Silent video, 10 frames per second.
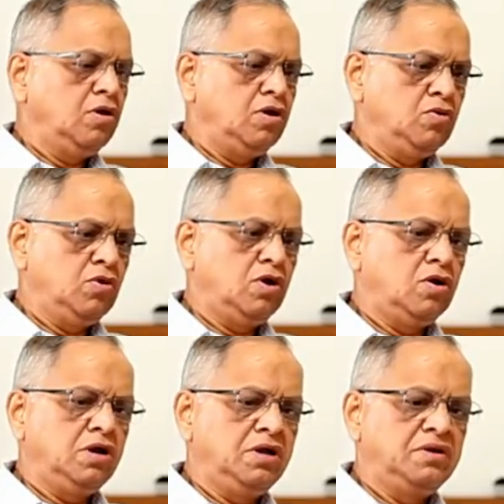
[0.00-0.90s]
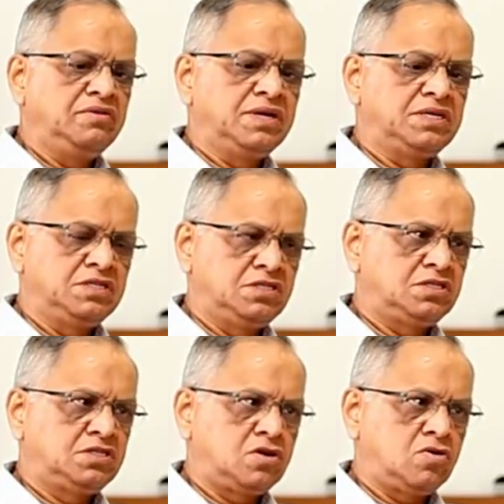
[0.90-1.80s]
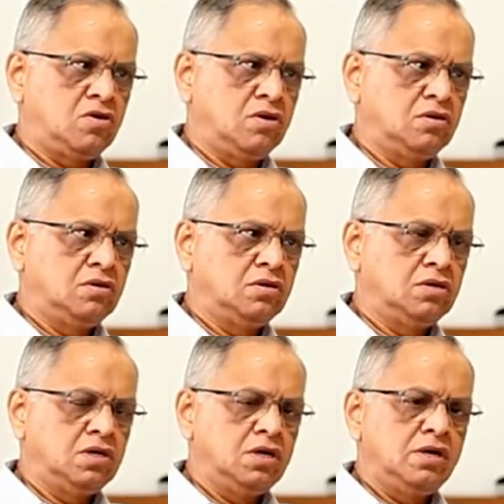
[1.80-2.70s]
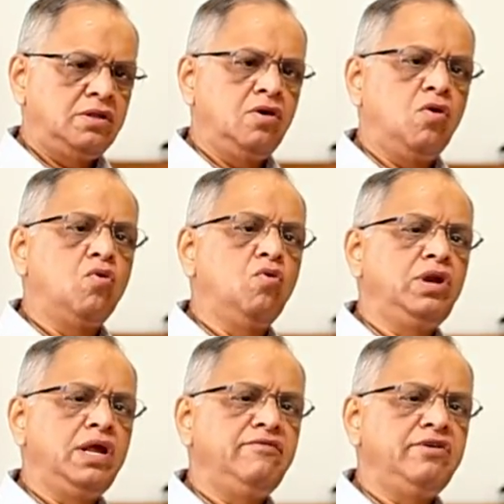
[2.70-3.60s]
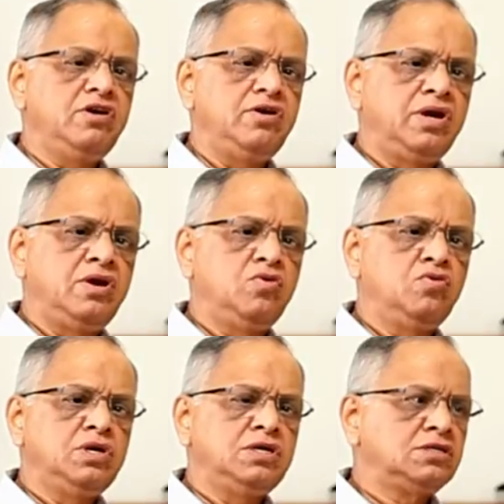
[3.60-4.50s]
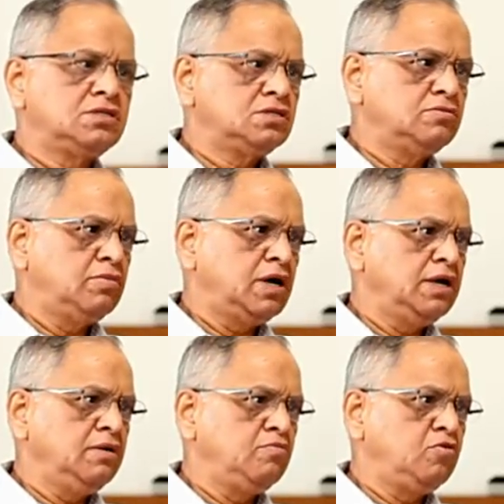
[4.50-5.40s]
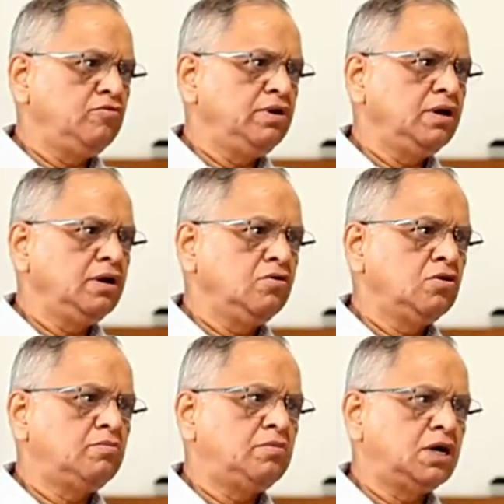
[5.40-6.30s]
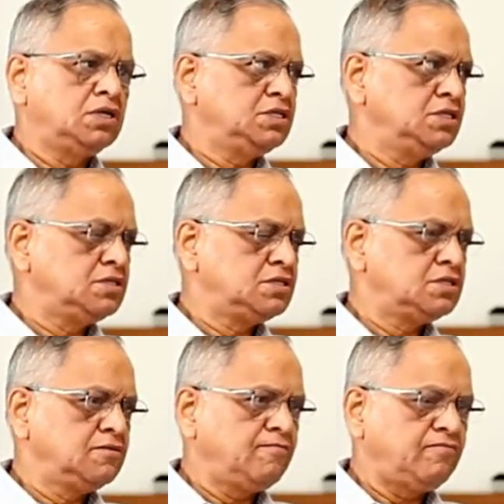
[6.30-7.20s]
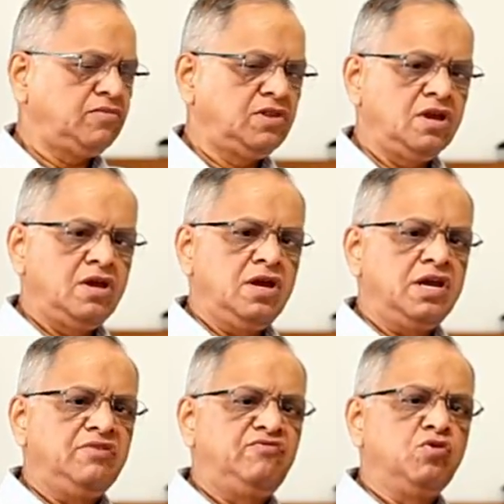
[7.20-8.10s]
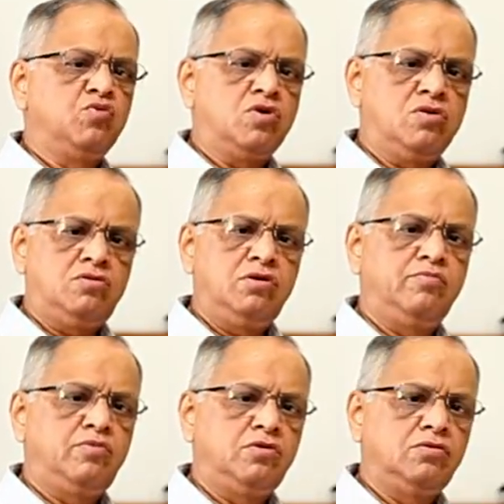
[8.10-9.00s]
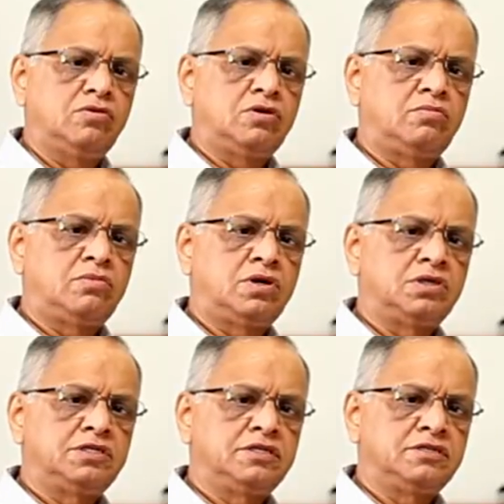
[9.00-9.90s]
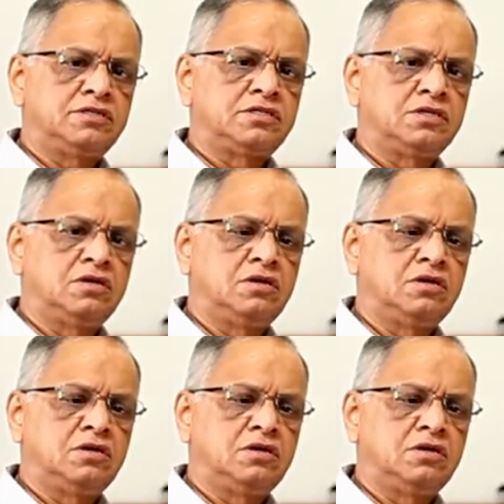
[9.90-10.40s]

your organization strong? The only way you can do is by improving your margins. If you want to improve your margins,